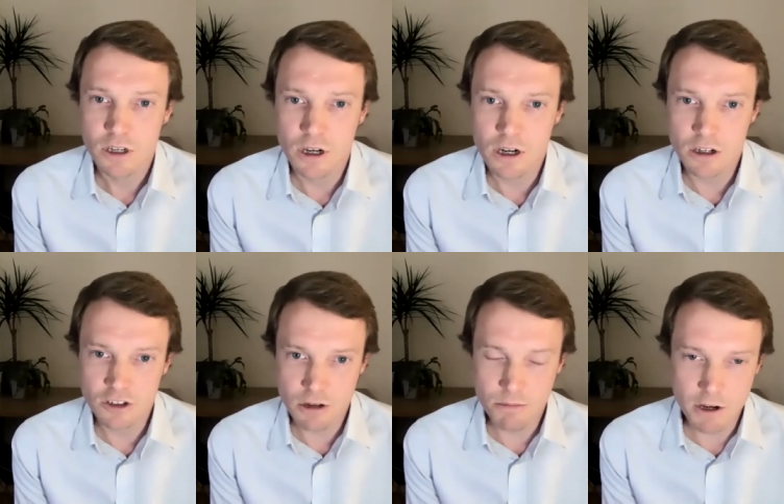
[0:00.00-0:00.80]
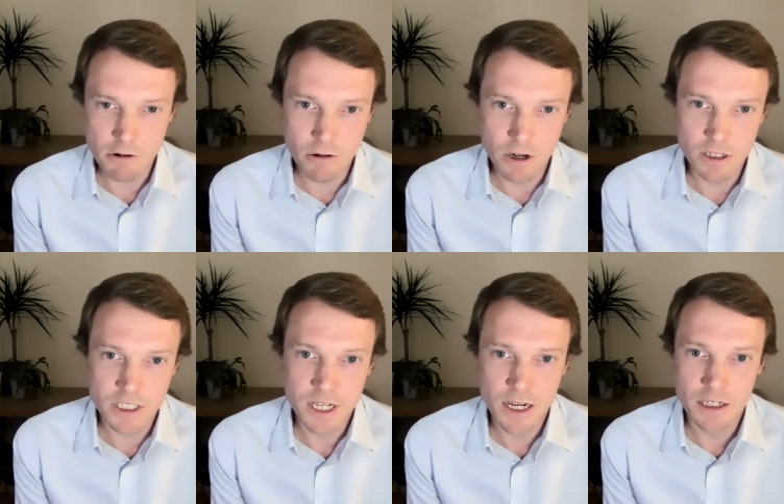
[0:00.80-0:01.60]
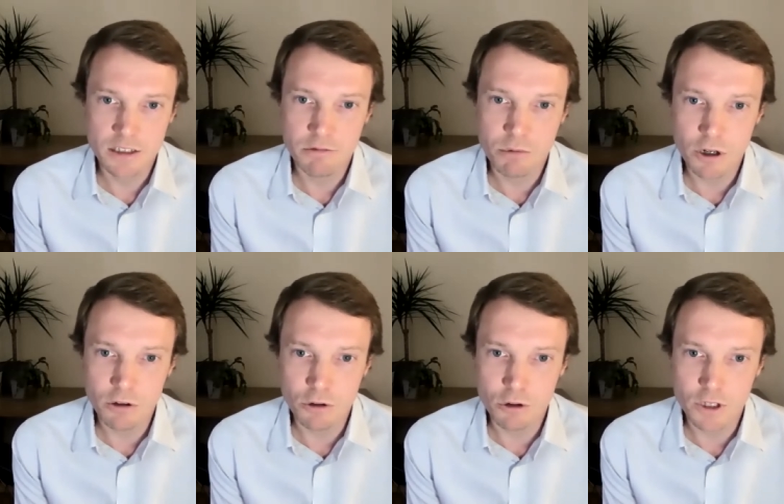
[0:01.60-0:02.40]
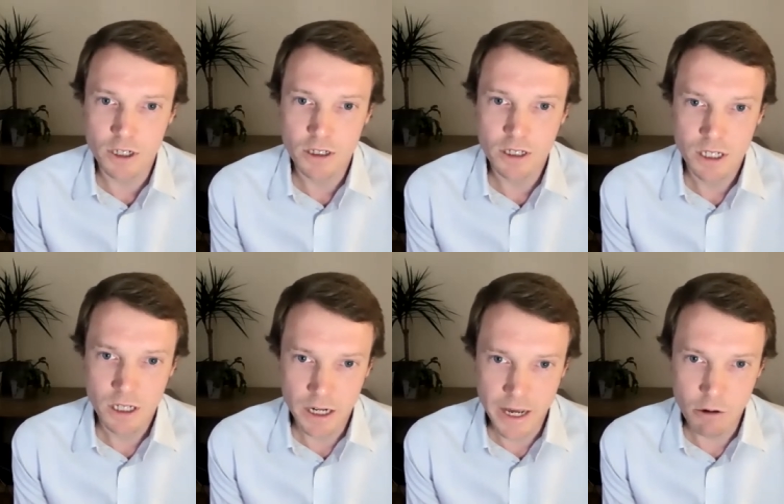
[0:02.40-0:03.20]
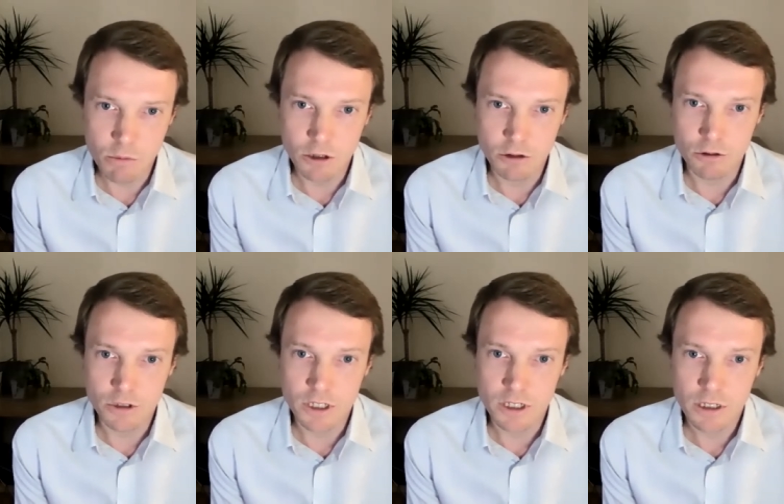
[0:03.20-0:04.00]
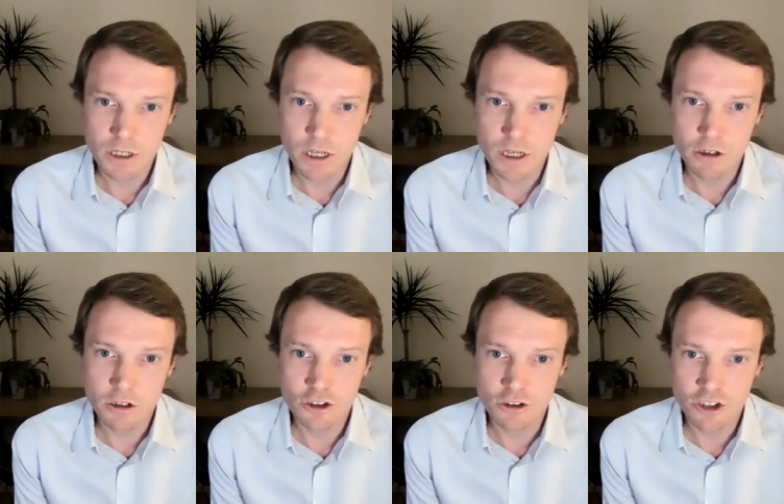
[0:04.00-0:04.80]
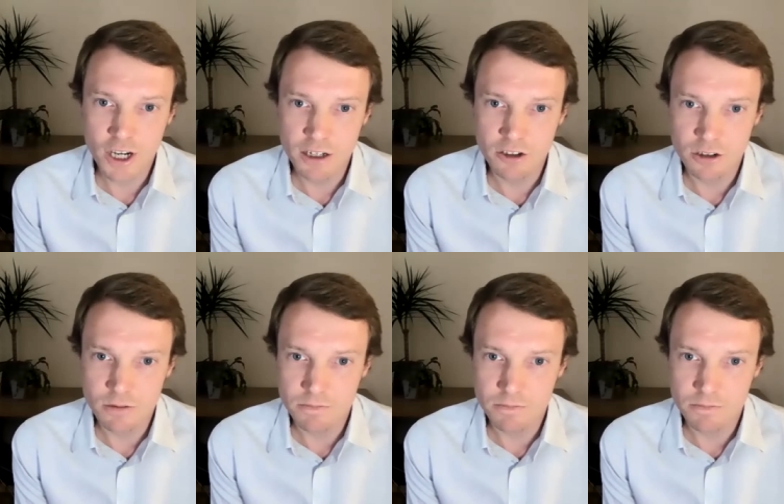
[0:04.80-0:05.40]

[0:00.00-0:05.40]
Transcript: and conjured up their own understandings of world order and how world order uh, should change.